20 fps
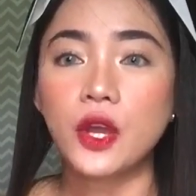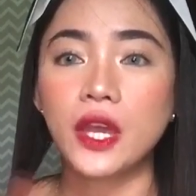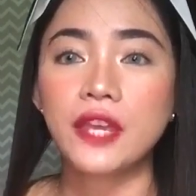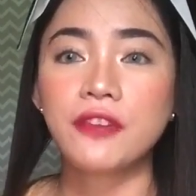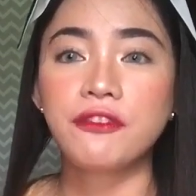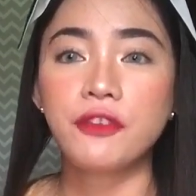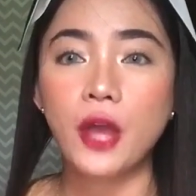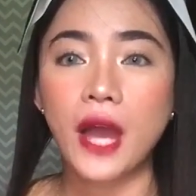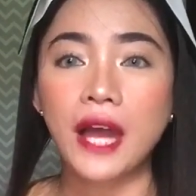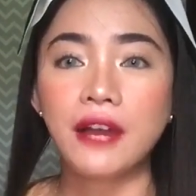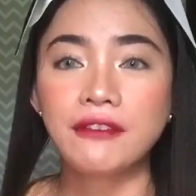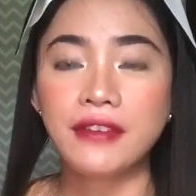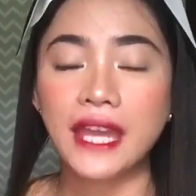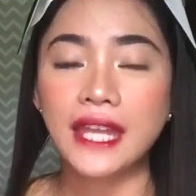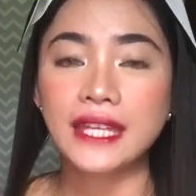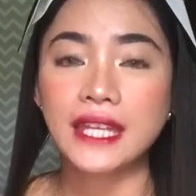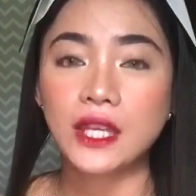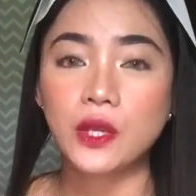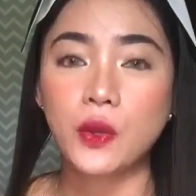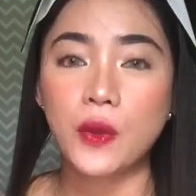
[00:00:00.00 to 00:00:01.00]
If you have
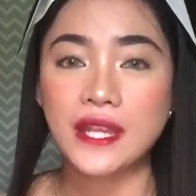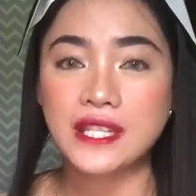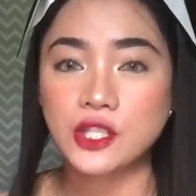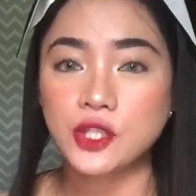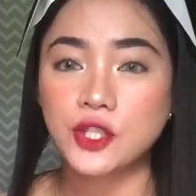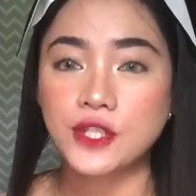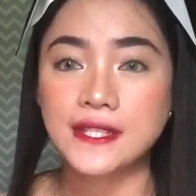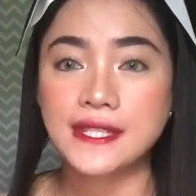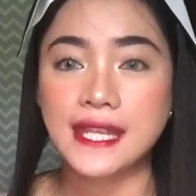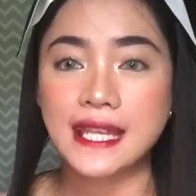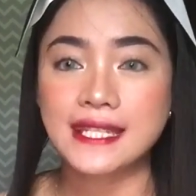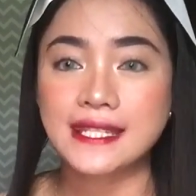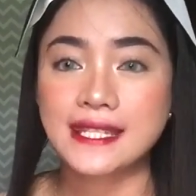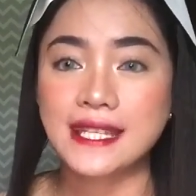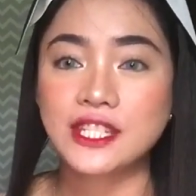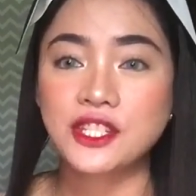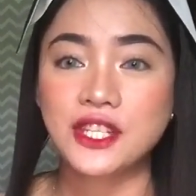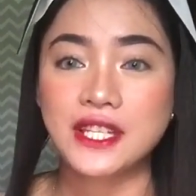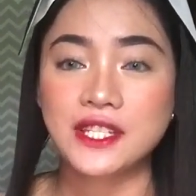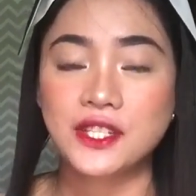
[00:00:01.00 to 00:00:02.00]
any questions and
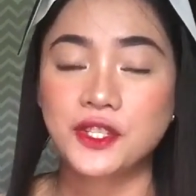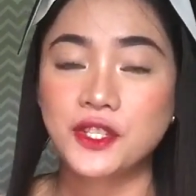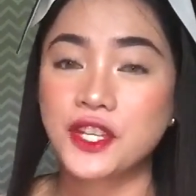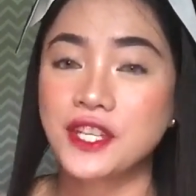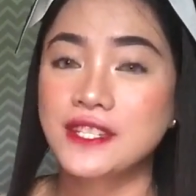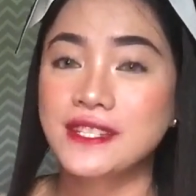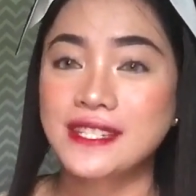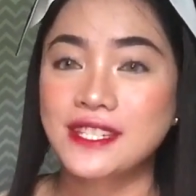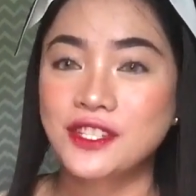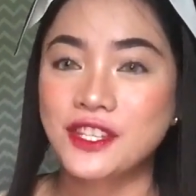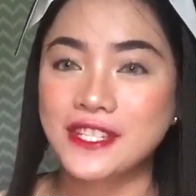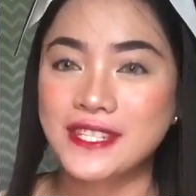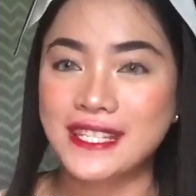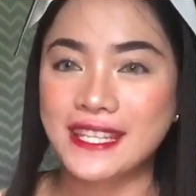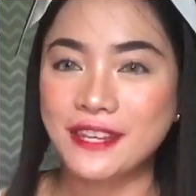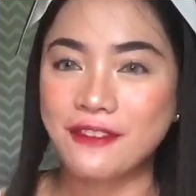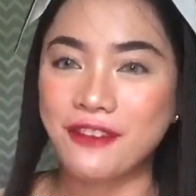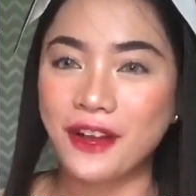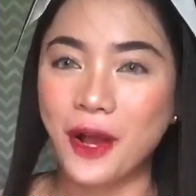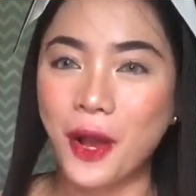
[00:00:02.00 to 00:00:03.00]
suggestions, just
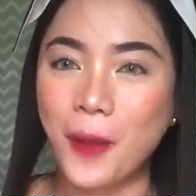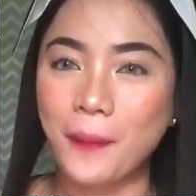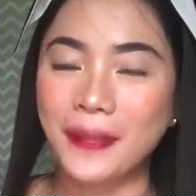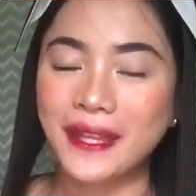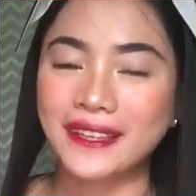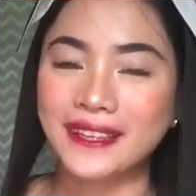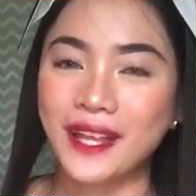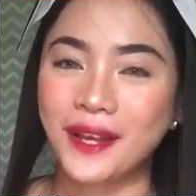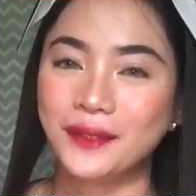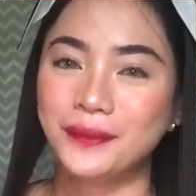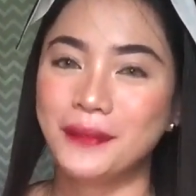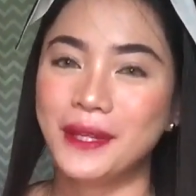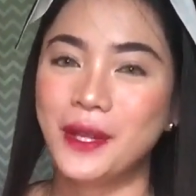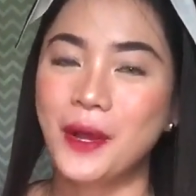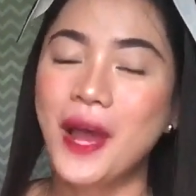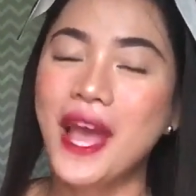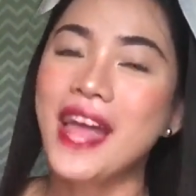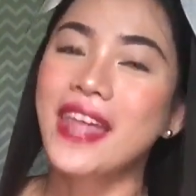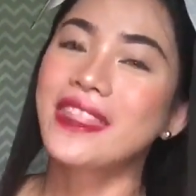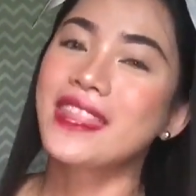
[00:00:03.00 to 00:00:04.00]
leave a comment down
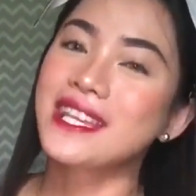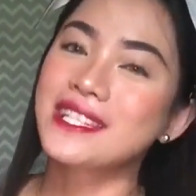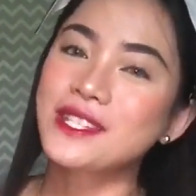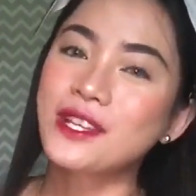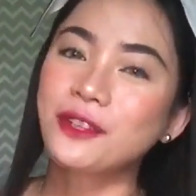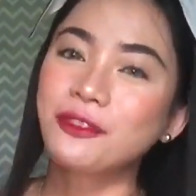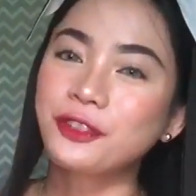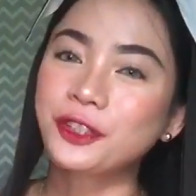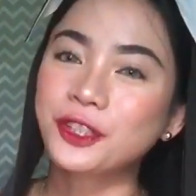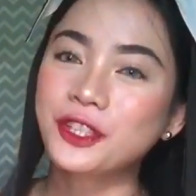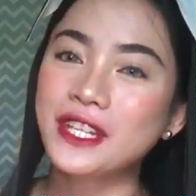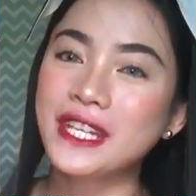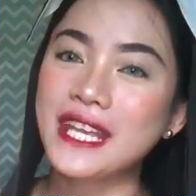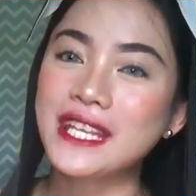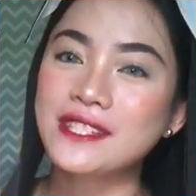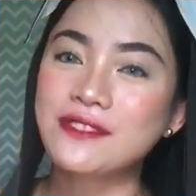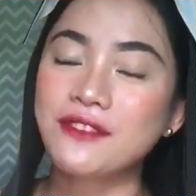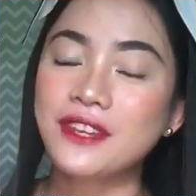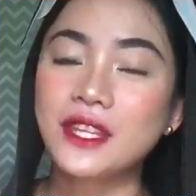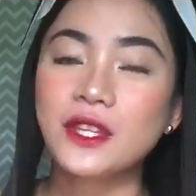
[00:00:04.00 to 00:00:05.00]
below. That's all for
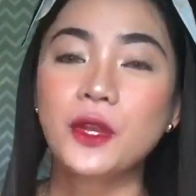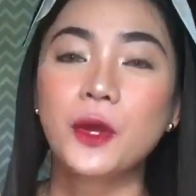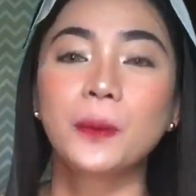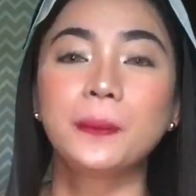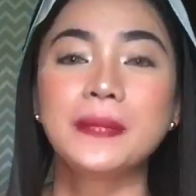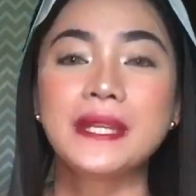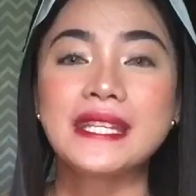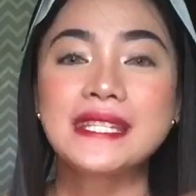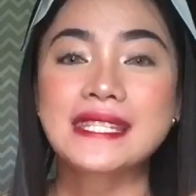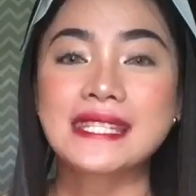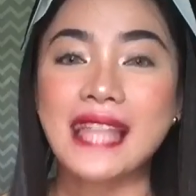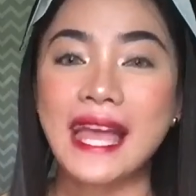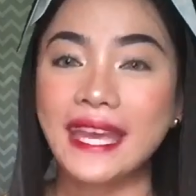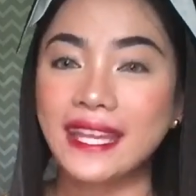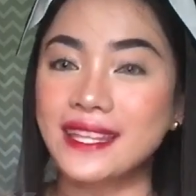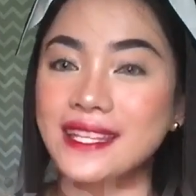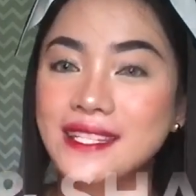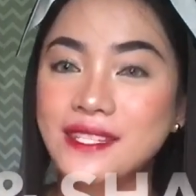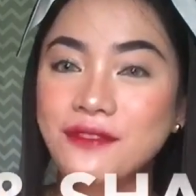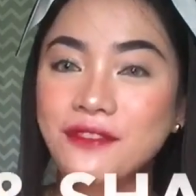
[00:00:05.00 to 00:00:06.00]
today's video. Please
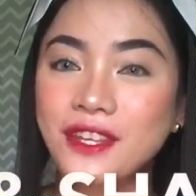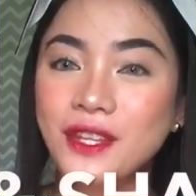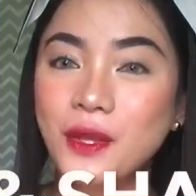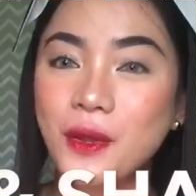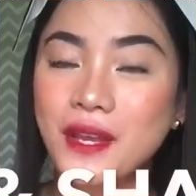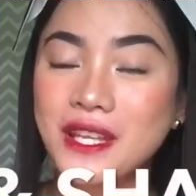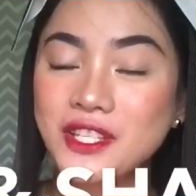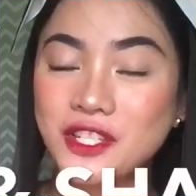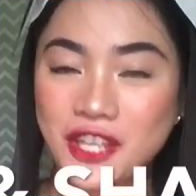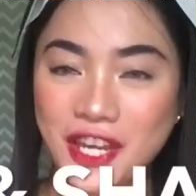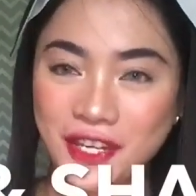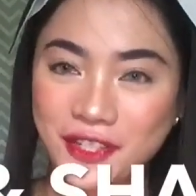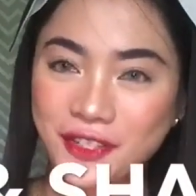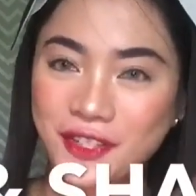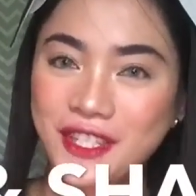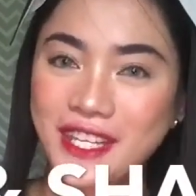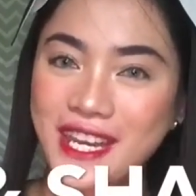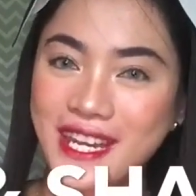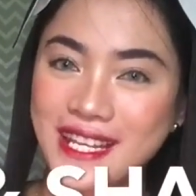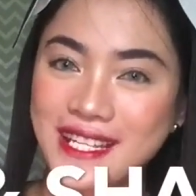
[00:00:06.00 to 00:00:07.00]
like this video and share
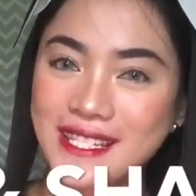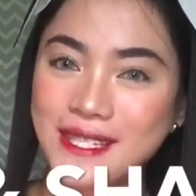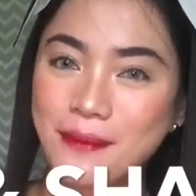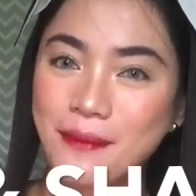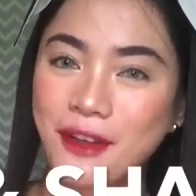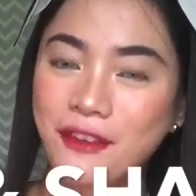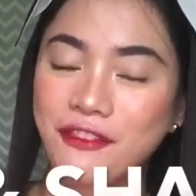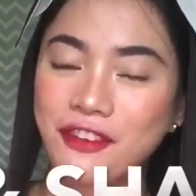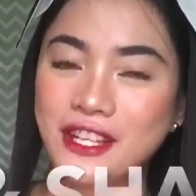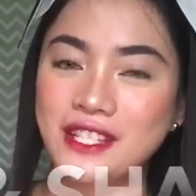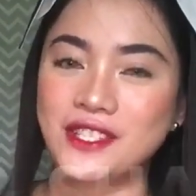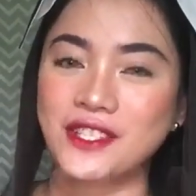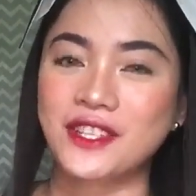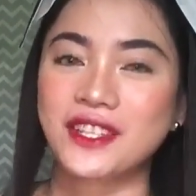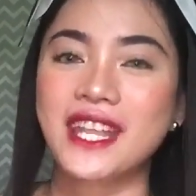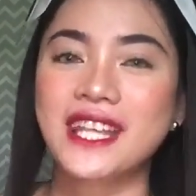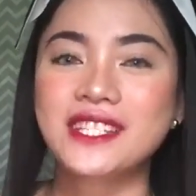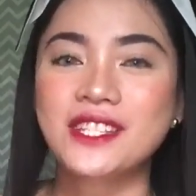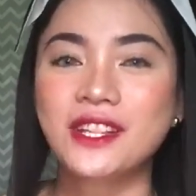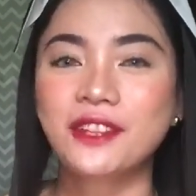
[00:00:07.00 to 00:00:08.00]
nyo na rin sa mga friends
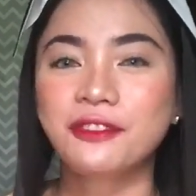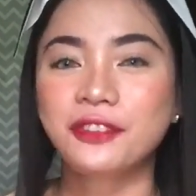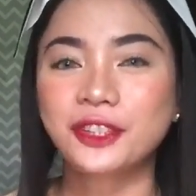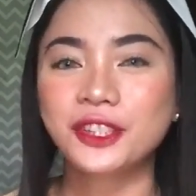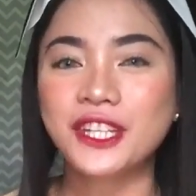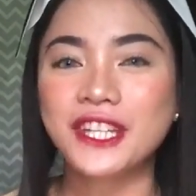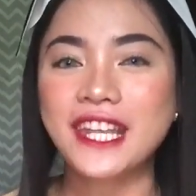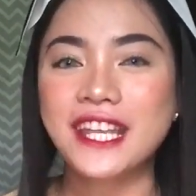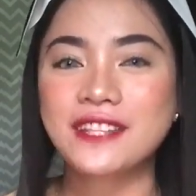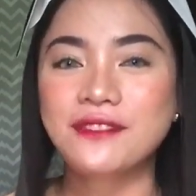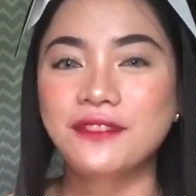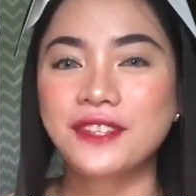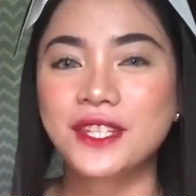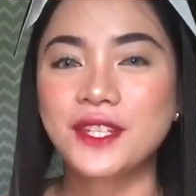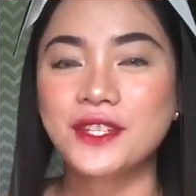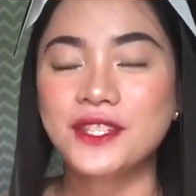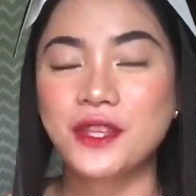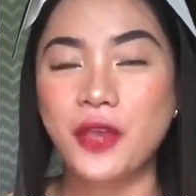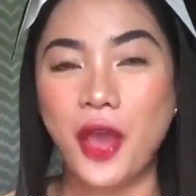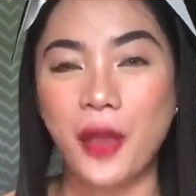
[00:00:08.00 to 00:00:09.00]
nyo. That's all for today's
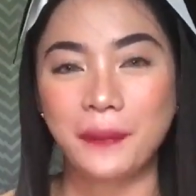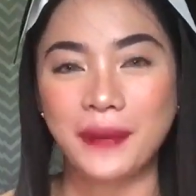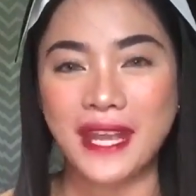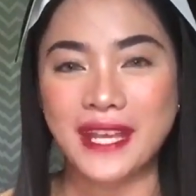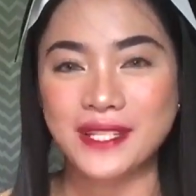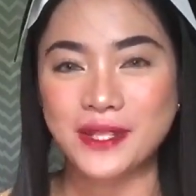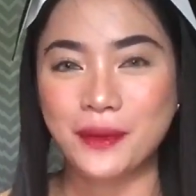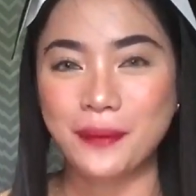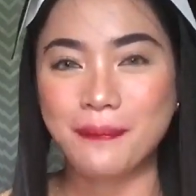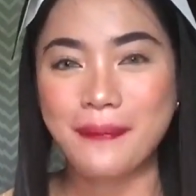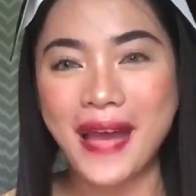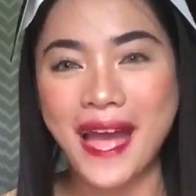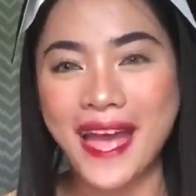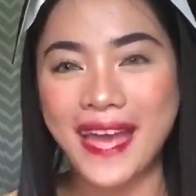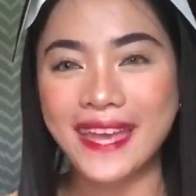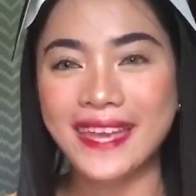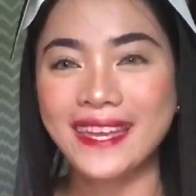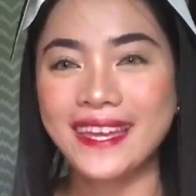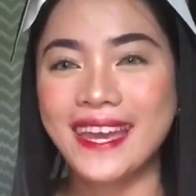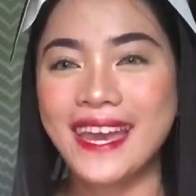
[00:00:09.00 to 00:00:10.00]
video. See you next one.
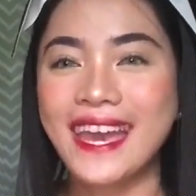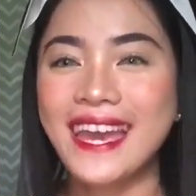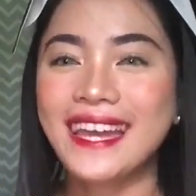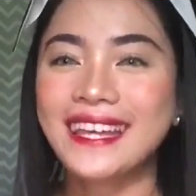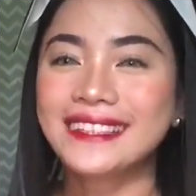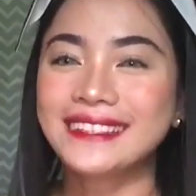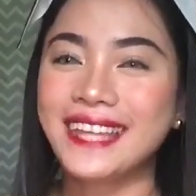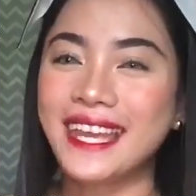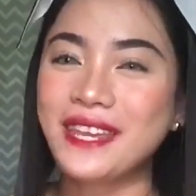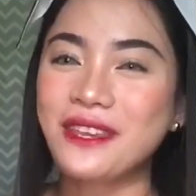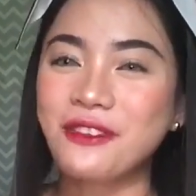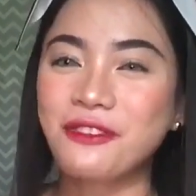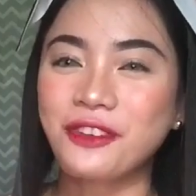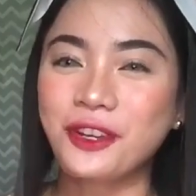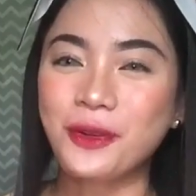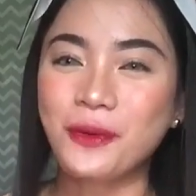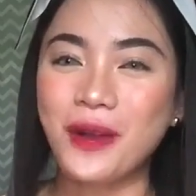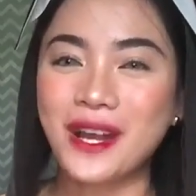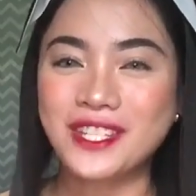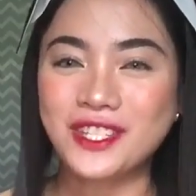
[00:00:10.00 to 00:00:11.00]
Bye! Thank you
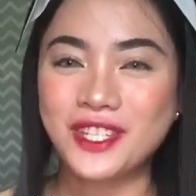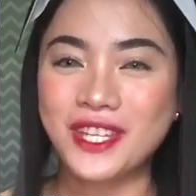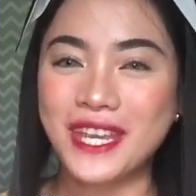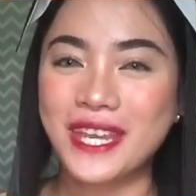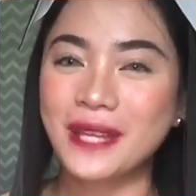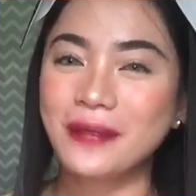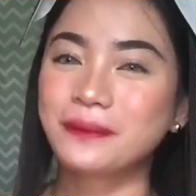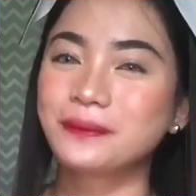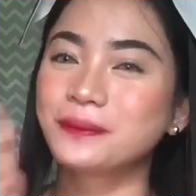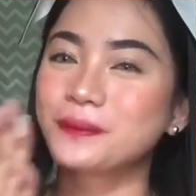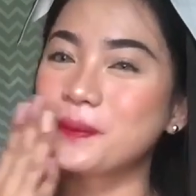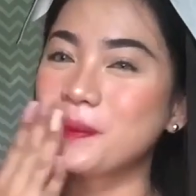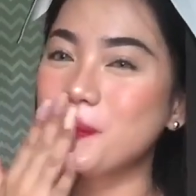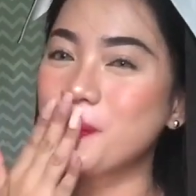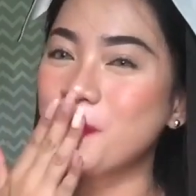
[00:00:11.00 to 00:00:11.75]
for watching!